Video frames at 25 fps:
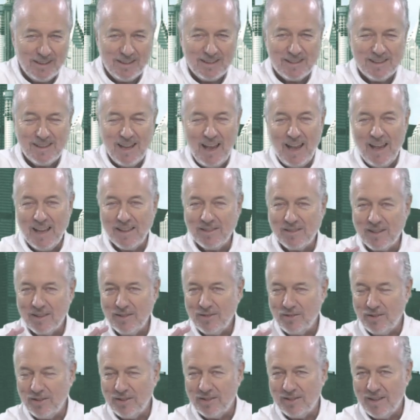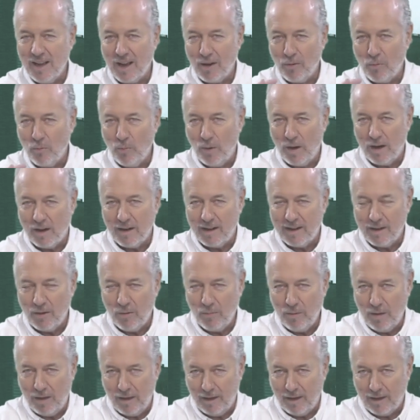says she's not wearing a
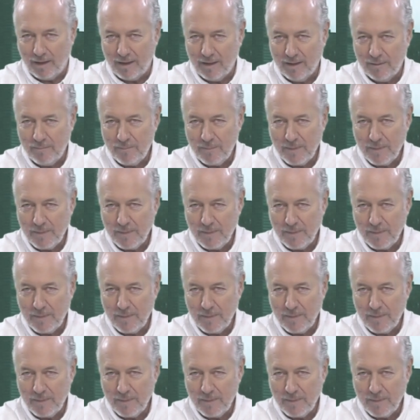wig.